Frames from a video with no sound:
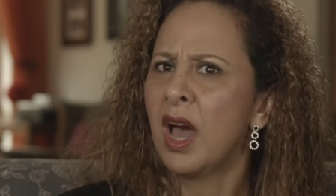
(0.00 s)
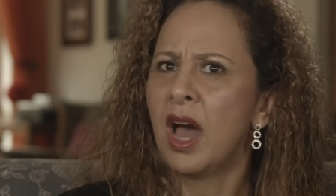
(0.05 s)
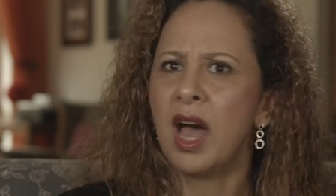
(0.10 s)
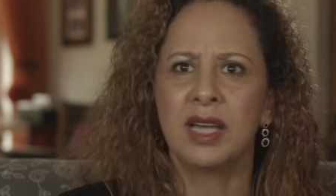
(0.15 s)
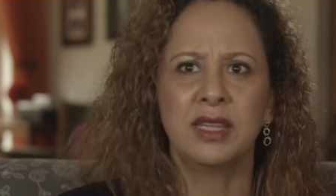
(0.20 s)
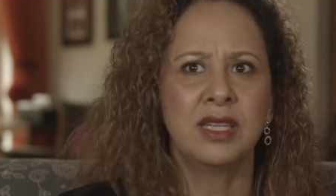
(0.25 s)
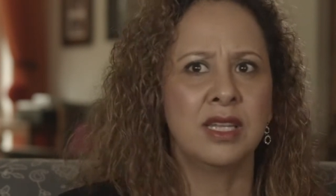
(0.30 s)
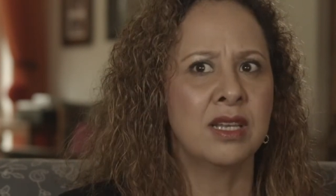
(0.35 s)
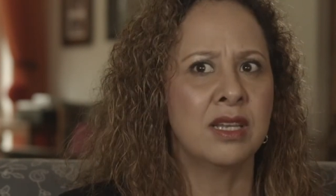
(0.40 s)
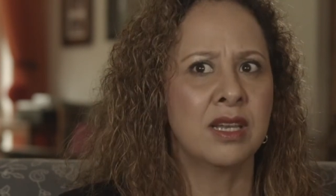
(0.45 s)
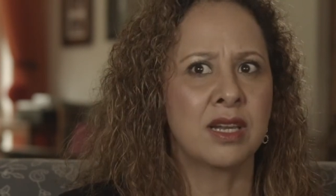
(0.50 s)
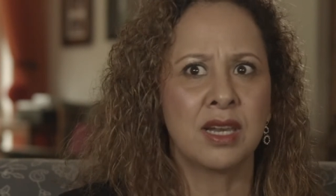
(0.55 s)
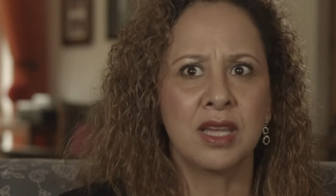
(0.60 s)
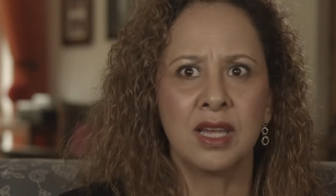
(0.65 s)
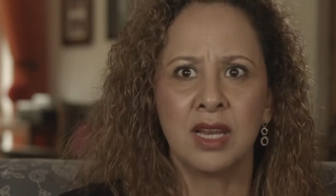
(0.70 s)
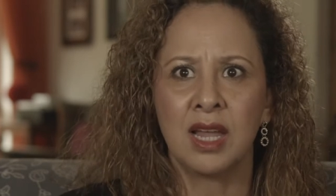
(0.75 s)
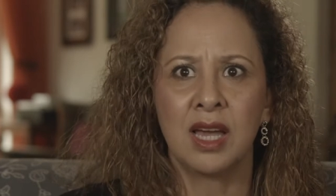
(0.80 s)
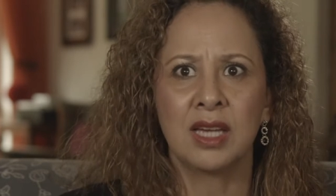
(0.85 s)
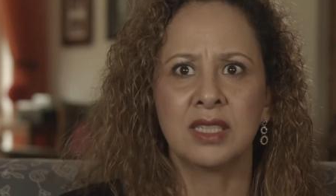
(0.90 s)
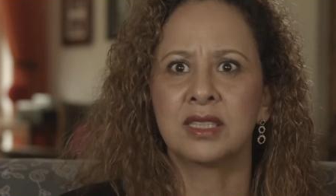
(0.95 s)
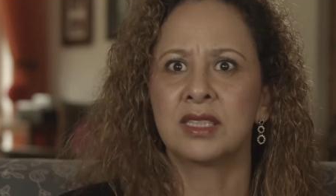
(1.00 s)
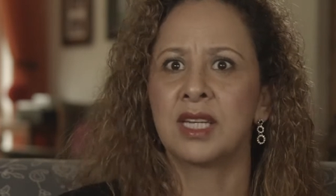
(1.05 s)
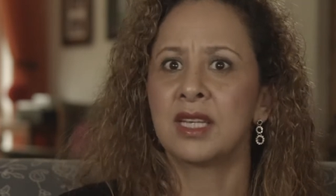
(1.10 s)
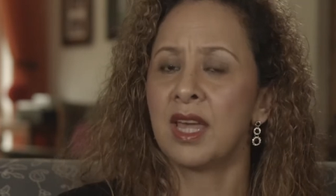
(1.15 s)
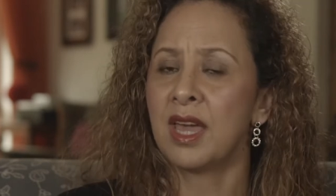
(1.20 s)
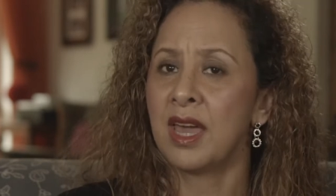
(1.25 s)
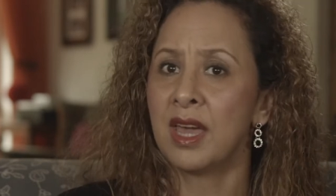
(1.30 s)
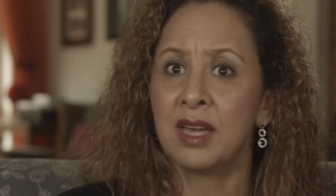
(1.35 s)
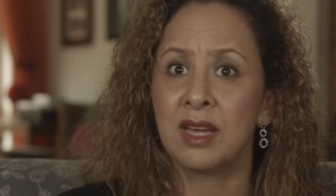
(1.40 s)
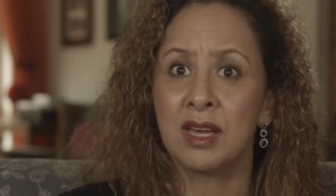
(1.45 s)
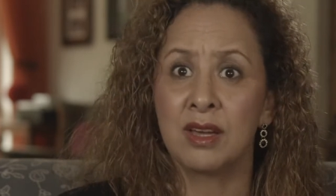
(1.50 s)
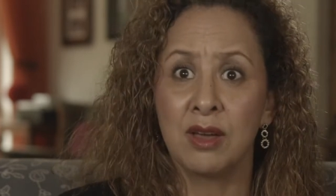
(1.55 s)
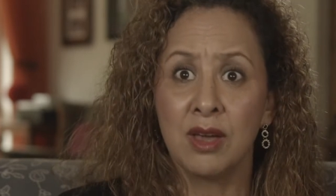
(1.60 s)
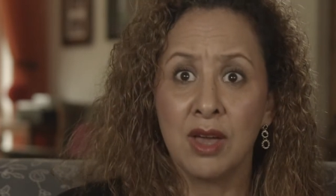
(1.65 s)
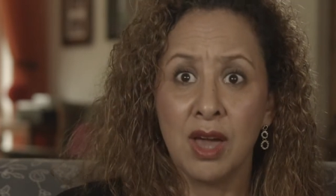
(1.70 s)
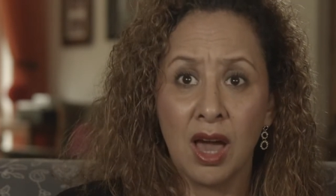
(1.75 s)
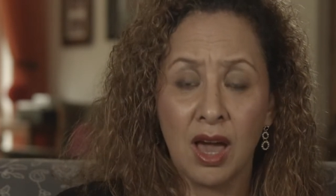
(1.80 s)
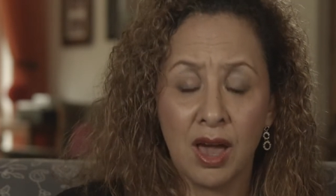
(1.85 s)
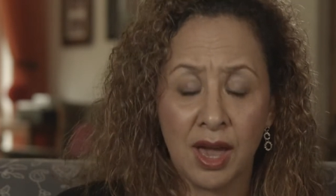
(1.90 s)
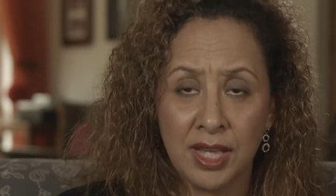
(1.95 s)
I didn't realize that anger,
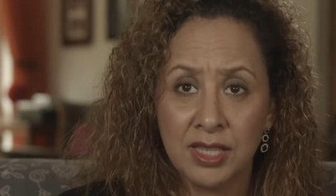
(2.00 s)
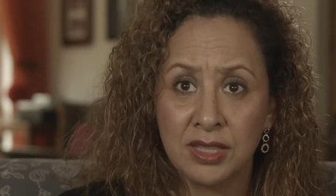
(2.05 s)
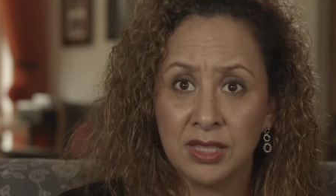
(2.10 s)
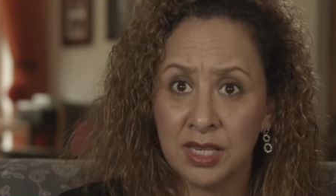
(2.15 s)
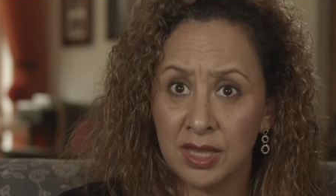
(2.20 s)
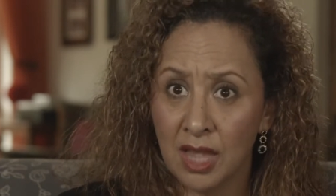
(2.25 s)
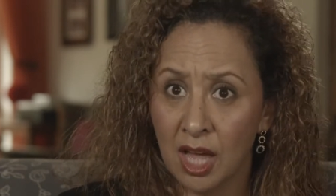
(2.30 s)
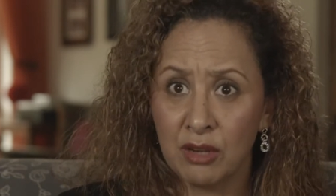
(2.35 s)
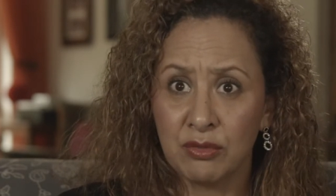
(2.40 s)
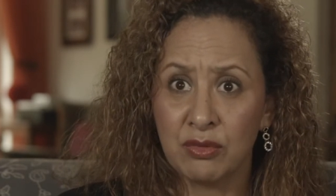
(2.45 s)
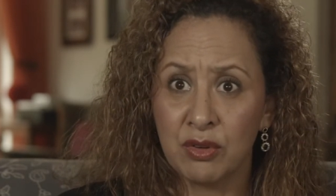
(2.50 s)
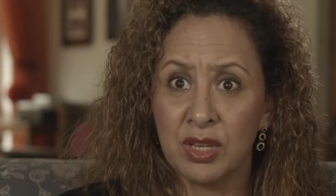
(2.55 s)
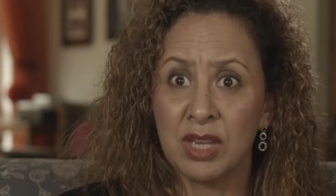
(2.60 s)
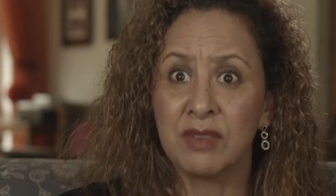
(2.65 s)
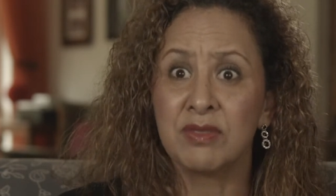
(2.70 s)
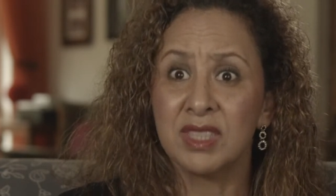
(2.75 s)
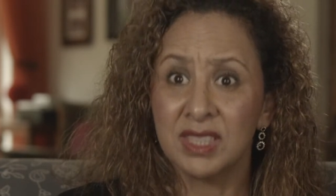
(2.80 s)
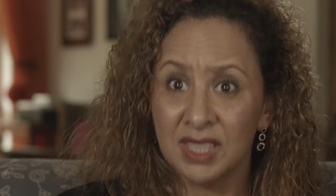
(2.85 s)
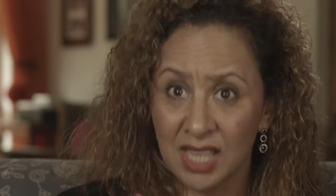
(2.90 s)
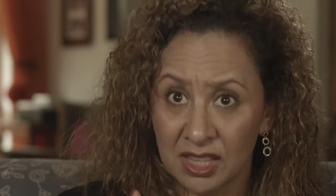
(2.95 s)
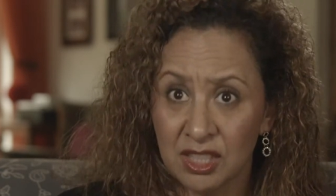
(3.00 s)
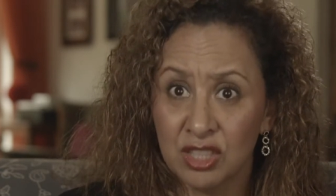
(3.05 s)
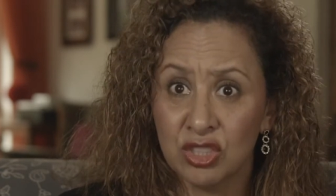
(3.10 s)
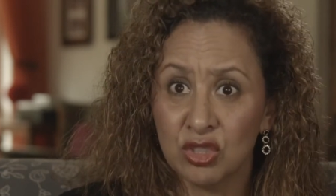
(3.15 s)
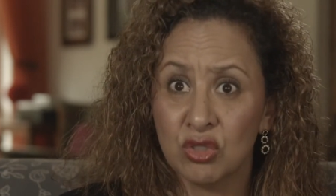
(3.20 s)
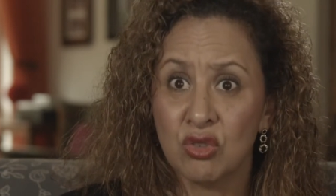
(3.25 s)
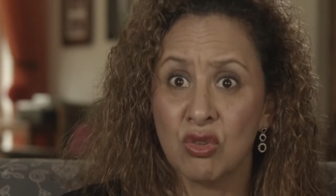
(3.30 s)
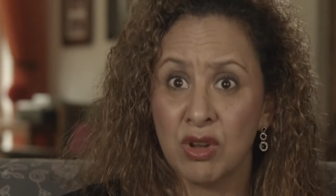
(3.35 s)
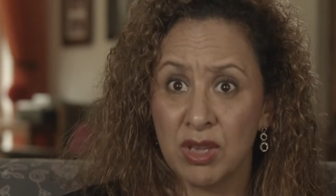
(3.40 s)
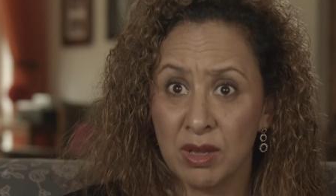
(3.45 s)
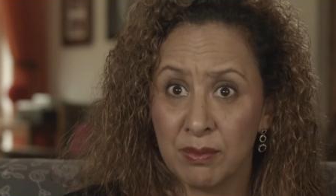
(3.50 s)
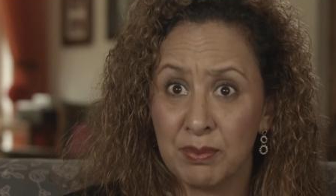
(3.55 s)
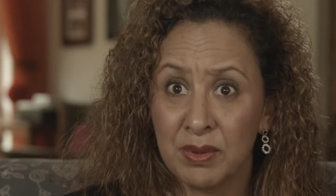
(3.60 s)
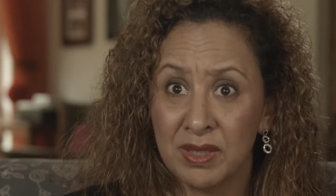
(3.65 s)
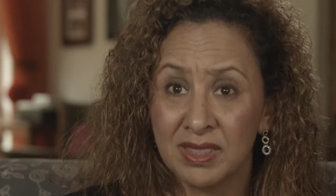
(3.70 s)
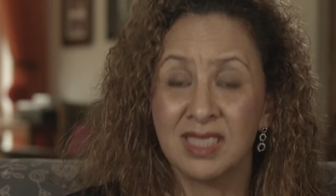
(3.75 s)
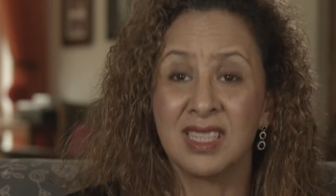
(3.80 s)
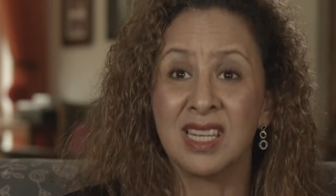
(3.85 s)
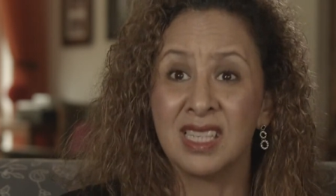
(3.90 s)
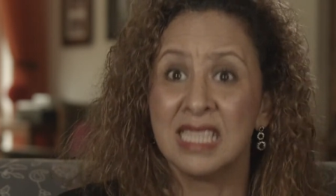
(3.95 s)
hatred, unforgiveness can destroy a
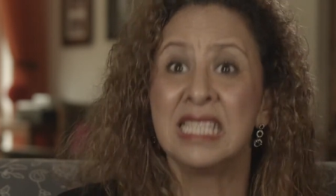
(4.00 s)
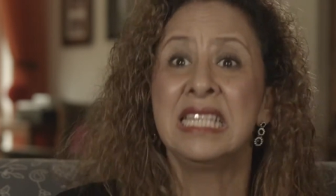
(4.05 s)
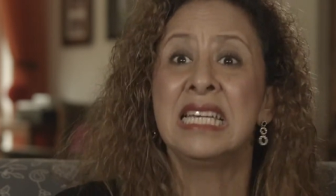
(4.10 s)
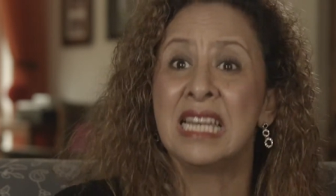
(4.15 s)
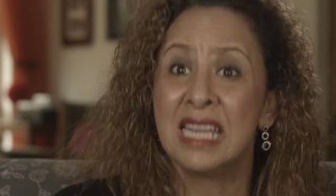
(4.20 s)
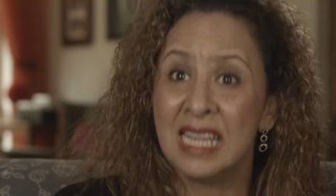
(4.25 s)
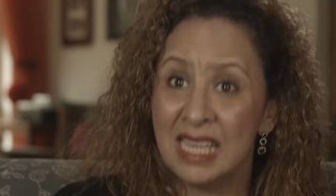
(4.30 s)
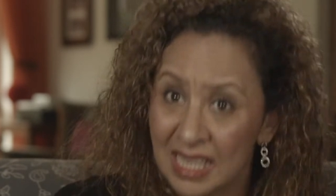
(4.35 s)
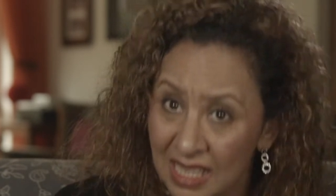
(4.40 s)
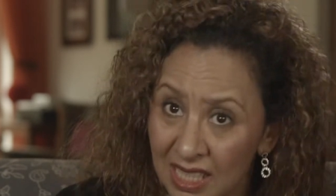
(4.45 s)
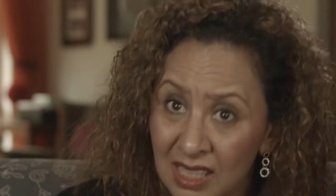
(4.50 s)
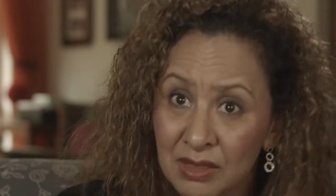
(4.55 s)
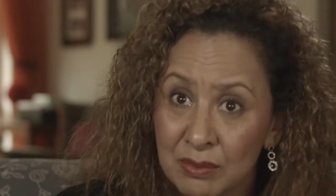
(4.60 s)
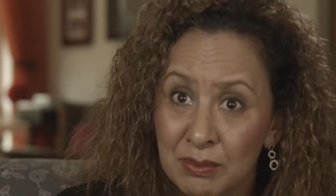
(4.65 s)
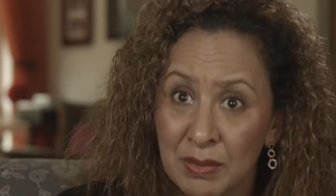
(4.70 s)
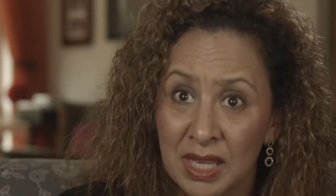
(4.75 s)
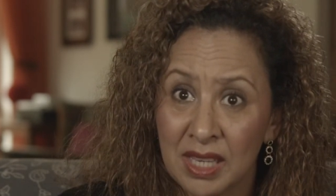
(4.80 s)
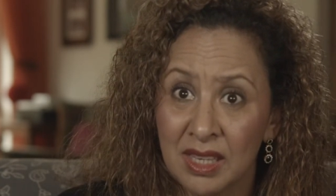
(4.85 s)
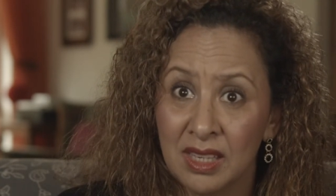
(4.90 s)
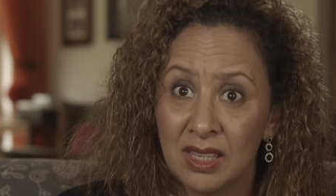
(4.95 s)
person. It nearly killed me.